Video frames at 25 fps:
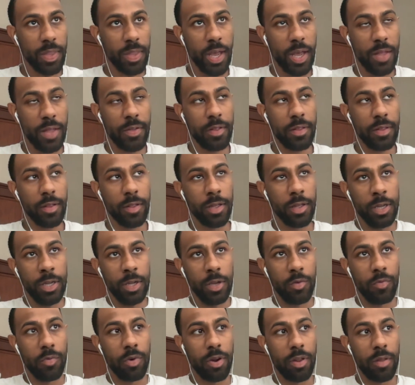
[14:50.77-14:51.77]
I think
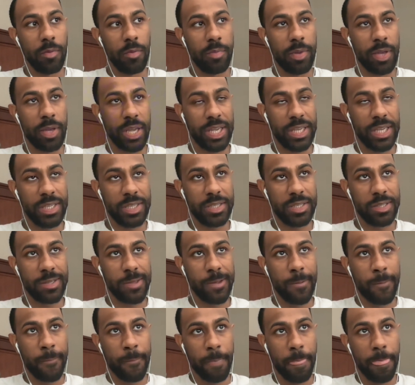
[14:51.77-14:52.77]
one of the biggest
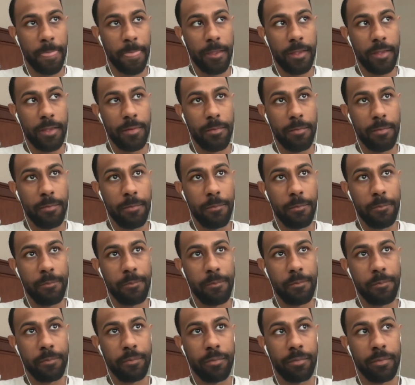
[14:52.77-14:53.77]

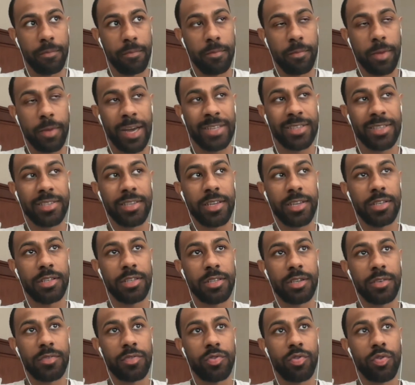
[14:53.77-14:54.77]
mindset
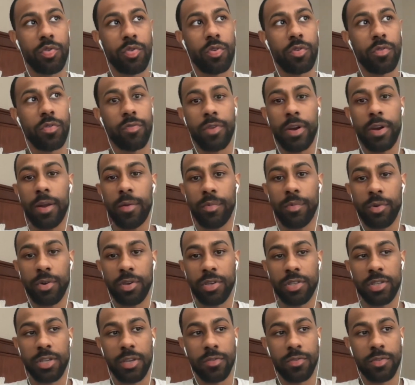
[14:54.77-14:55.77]
shifts or framework
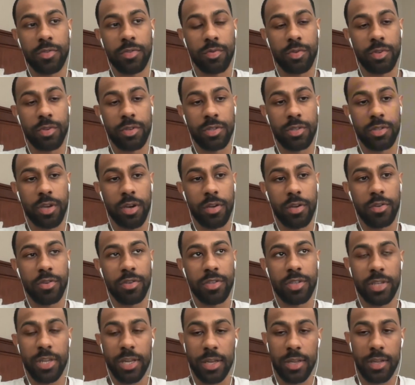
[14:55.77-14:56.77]
shifts was
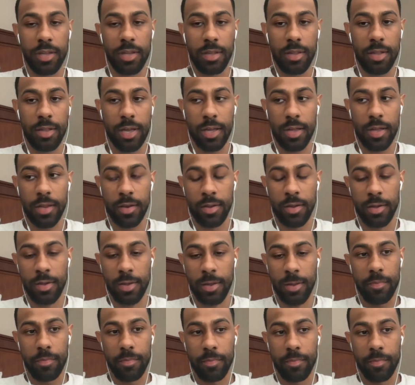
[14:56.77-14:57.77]
understanding that
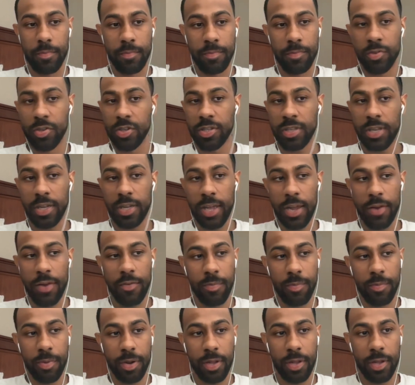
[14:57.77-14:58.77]
just like
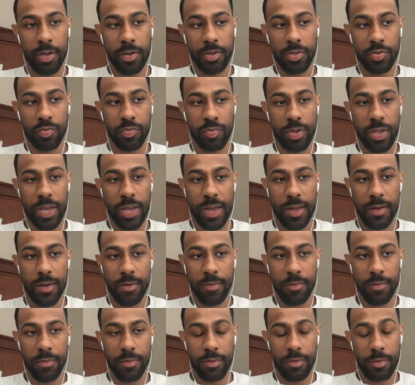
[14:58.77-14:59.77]
everybody else, we
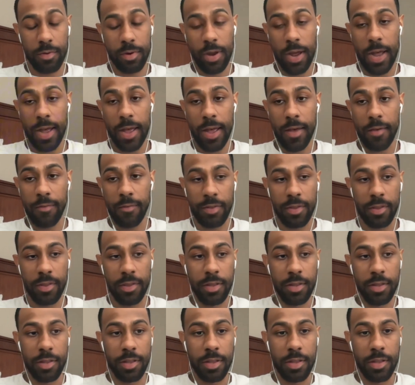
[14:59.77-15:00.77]
have, or I had
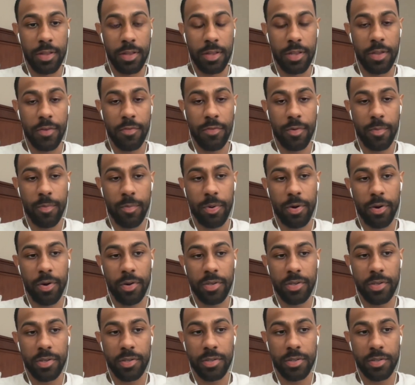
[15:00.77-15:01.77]
different
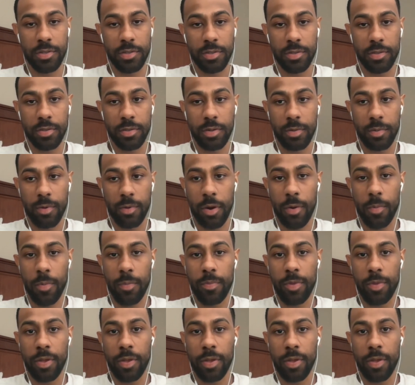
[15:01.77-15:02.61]
parts of